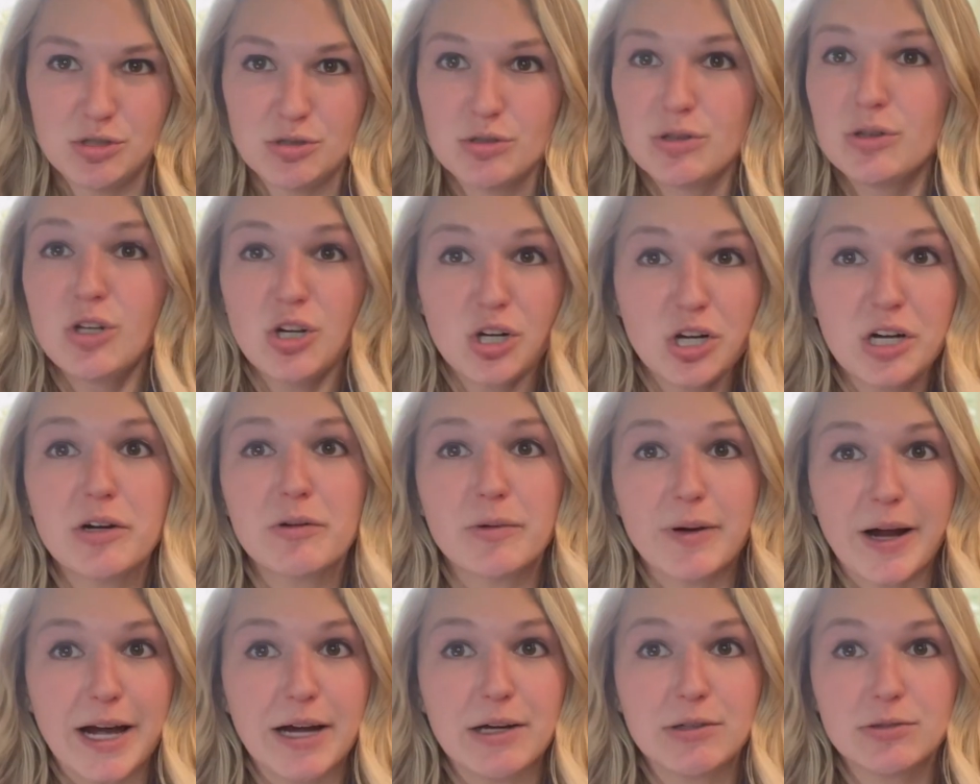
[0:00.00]
look
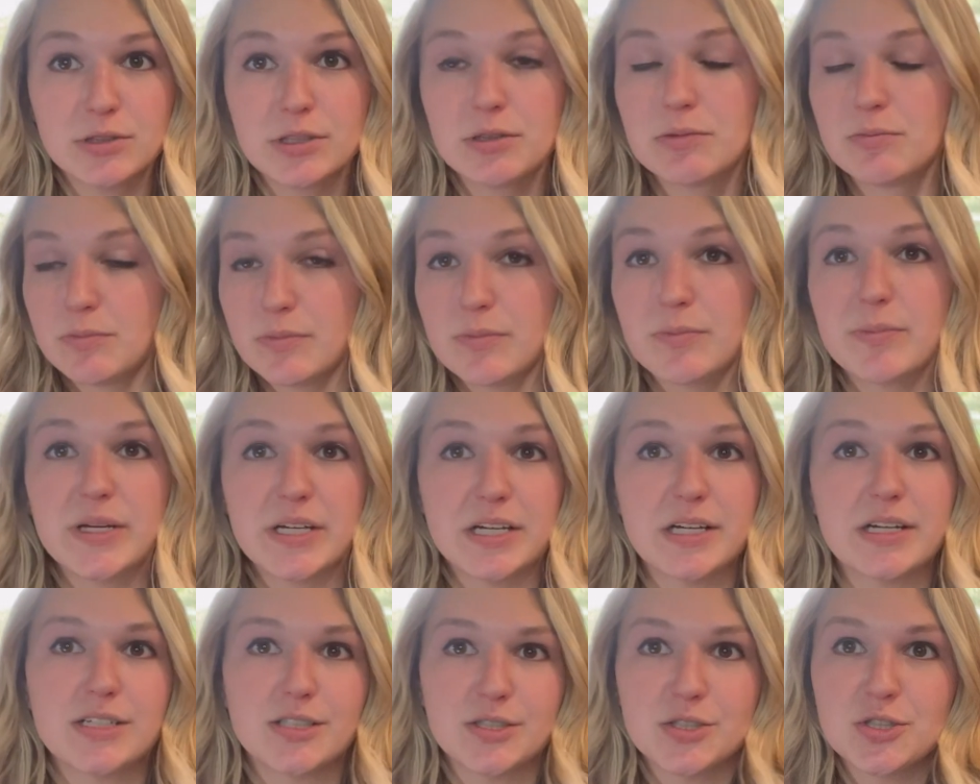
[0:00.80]
around
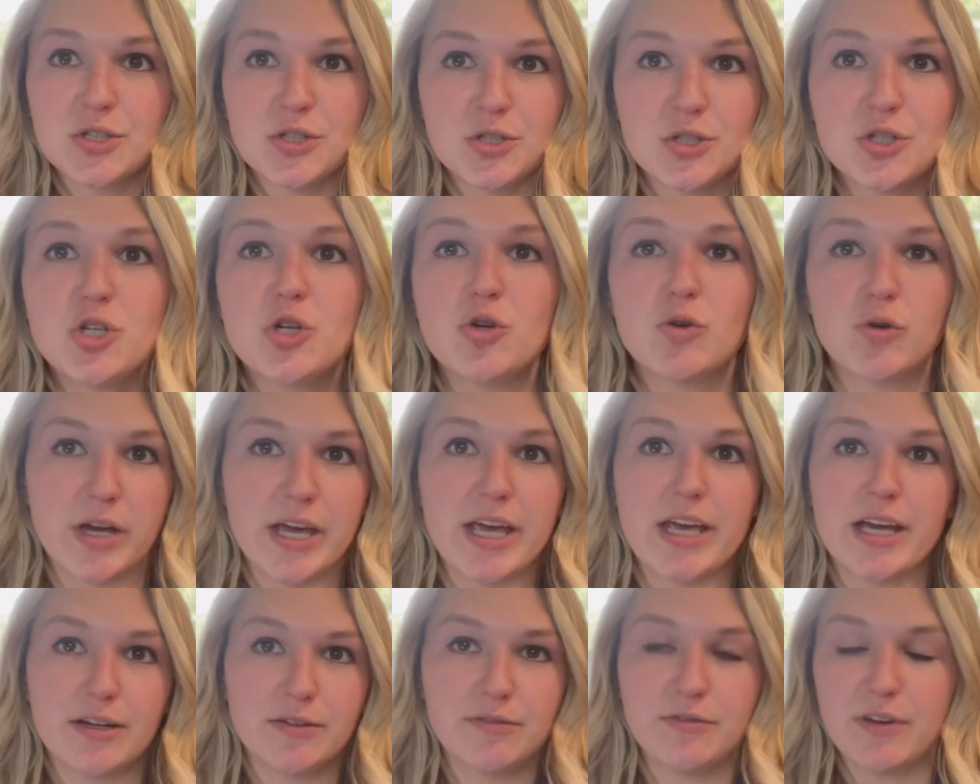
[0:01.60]
because you
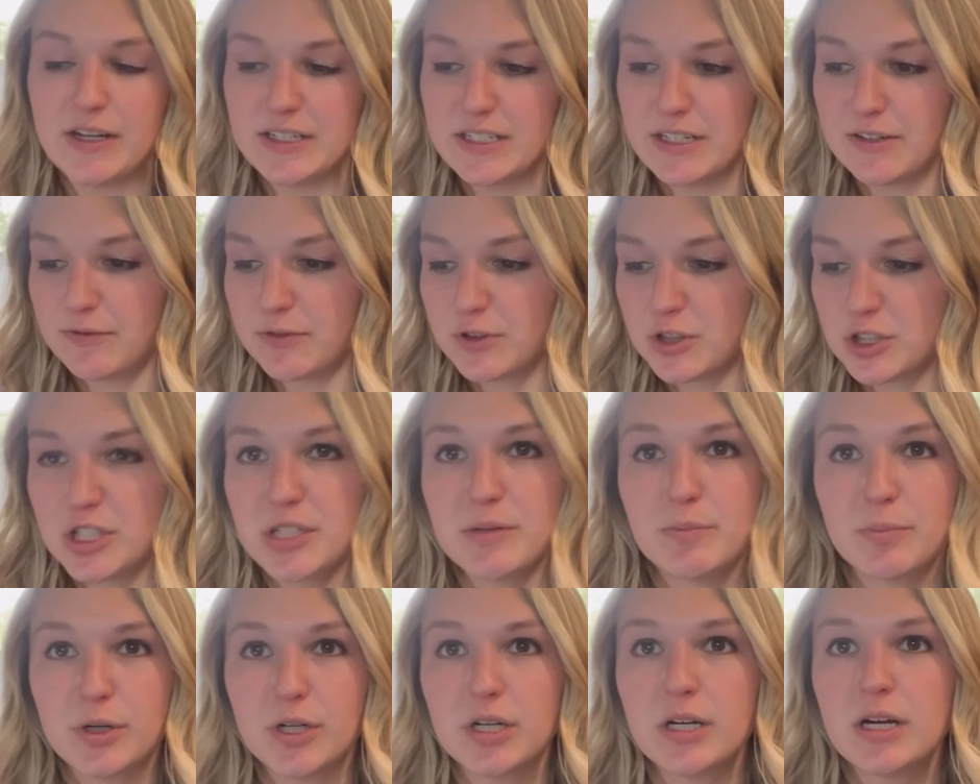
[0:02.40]
can find it for
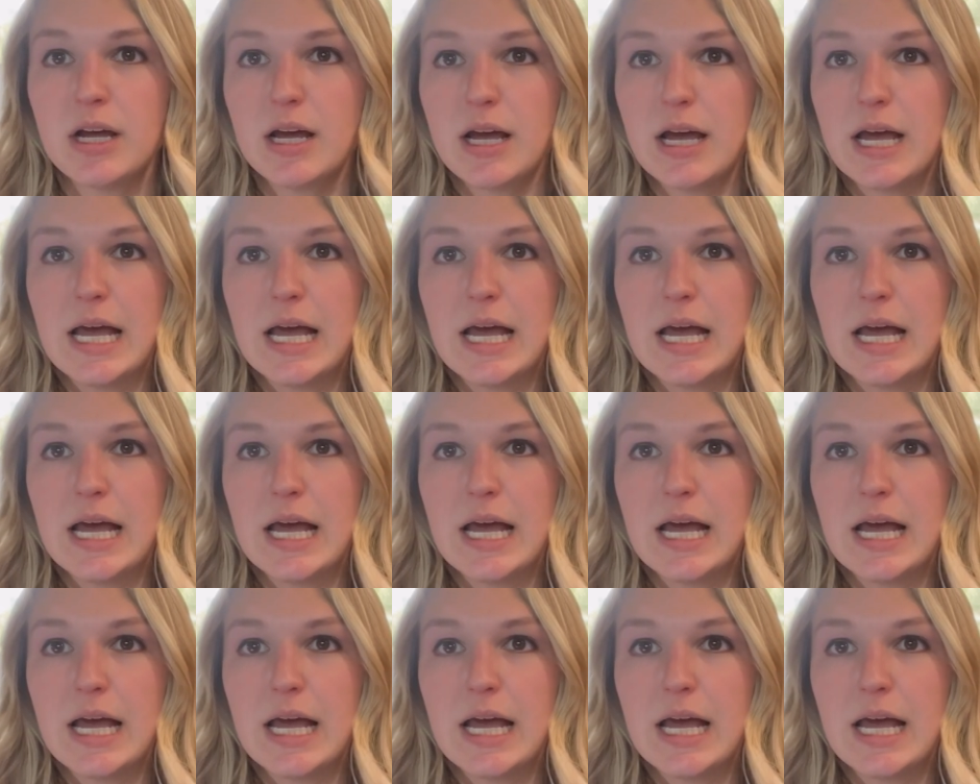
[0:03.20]
cheaper.